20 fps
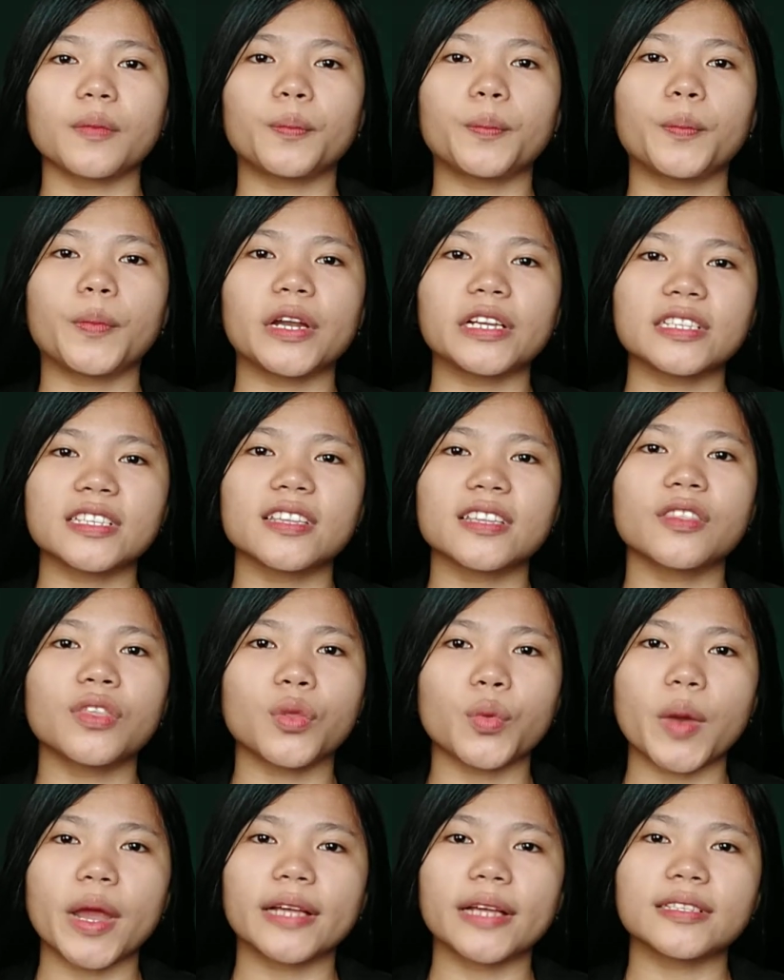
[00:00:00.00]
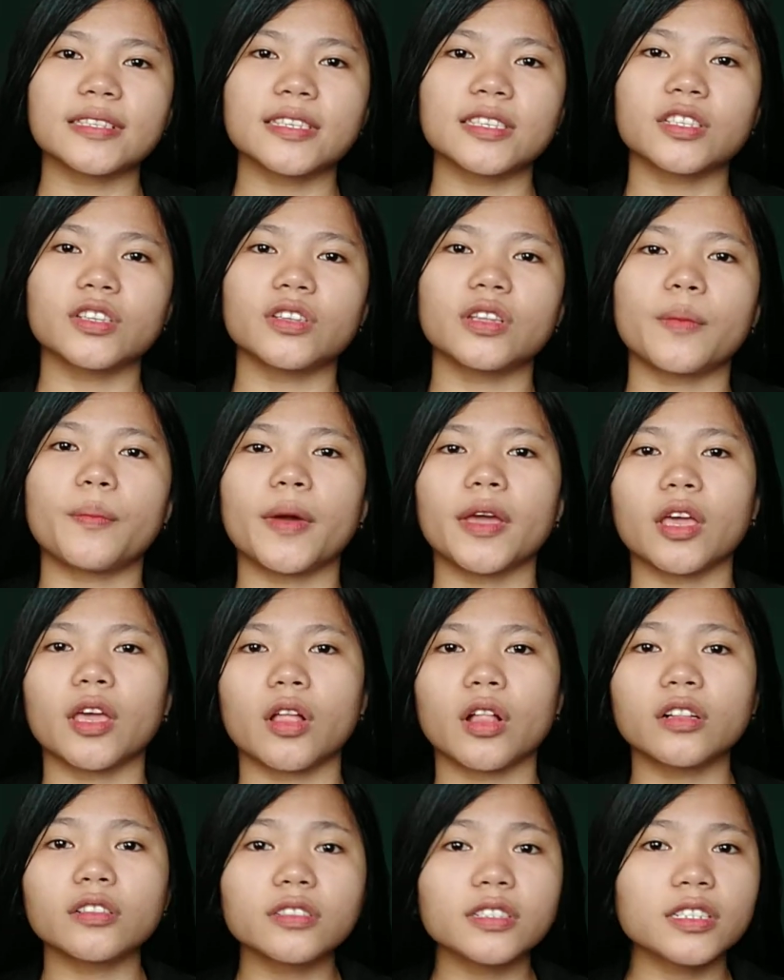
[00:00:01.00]
the present threats to the
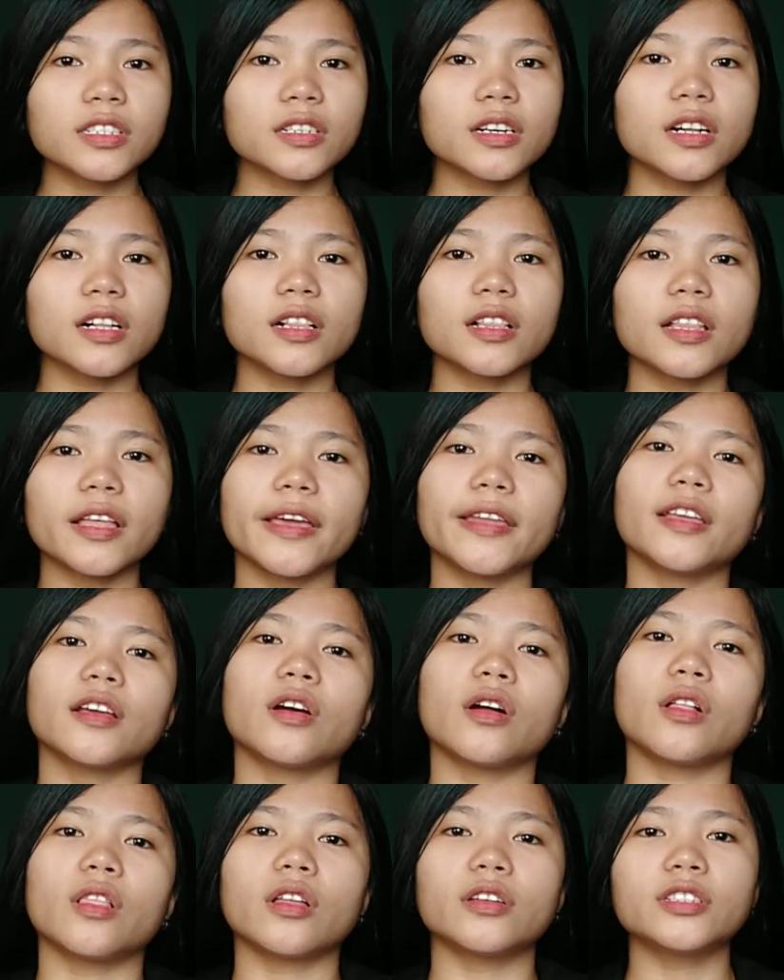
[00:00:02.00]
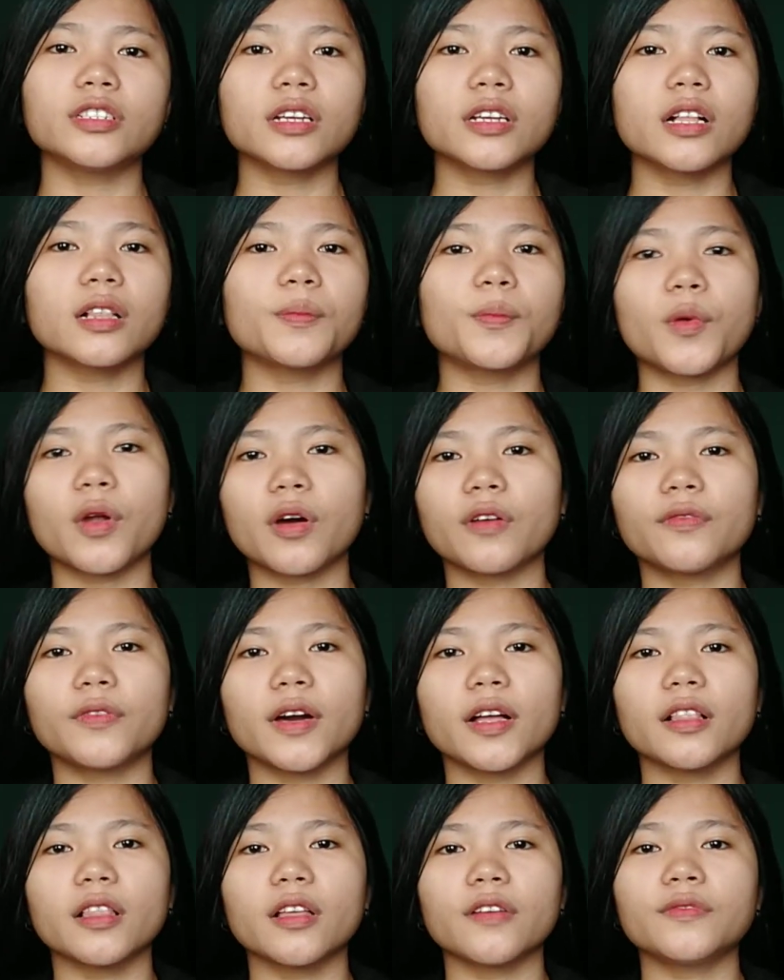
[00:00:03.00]
biological and ecological
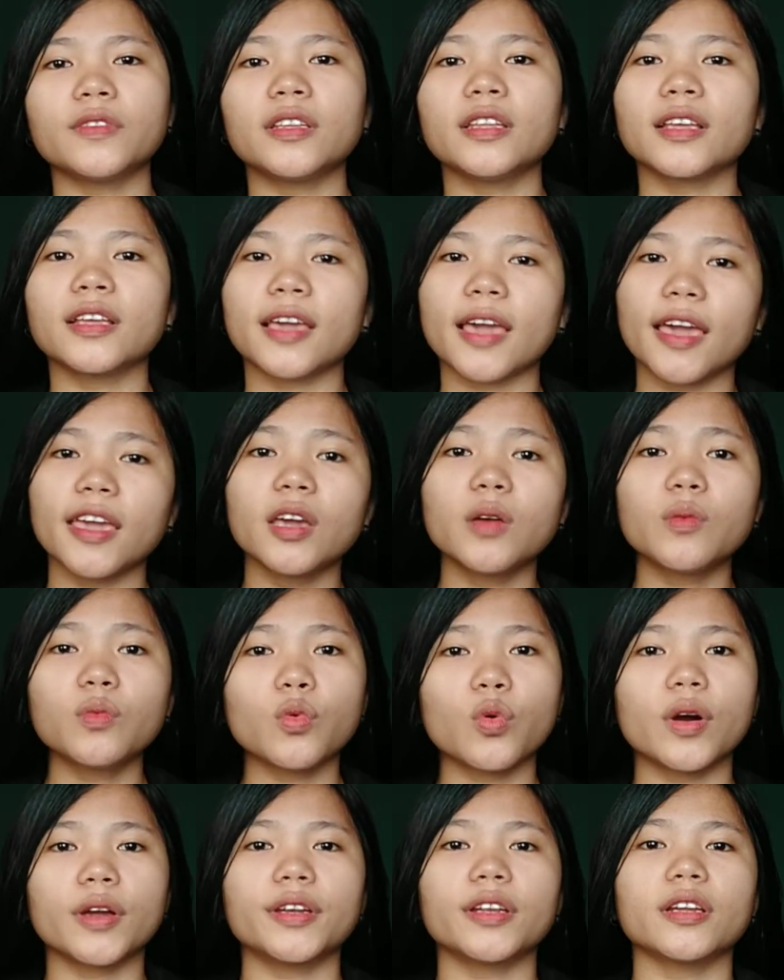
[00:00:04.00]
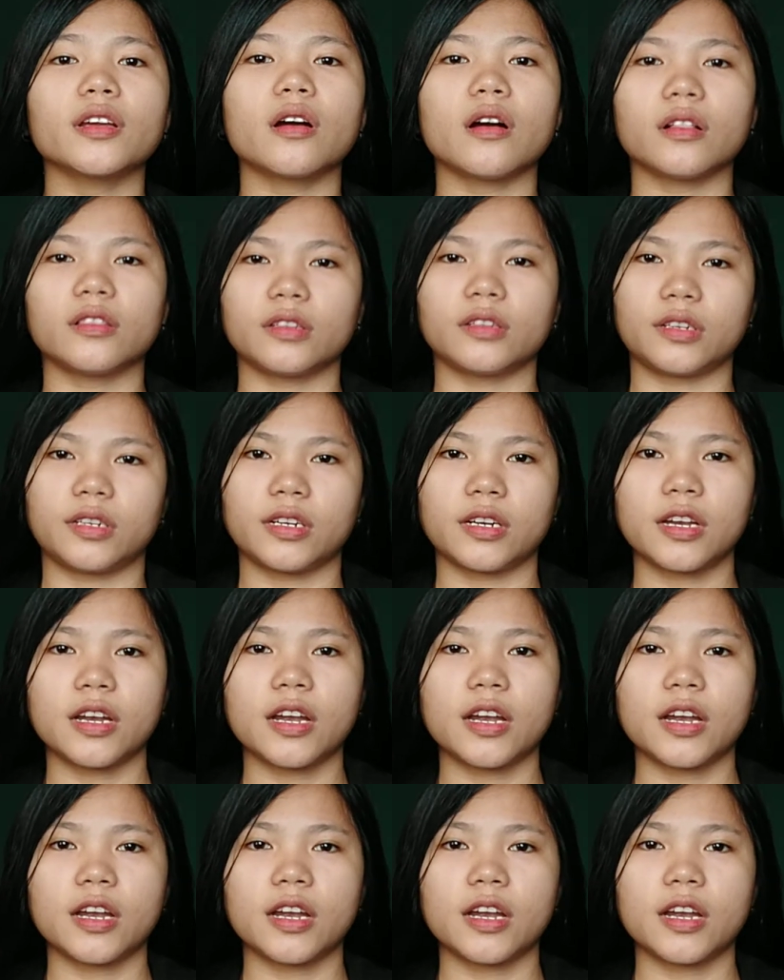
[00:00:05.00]
profile of the Decayum quadricolor.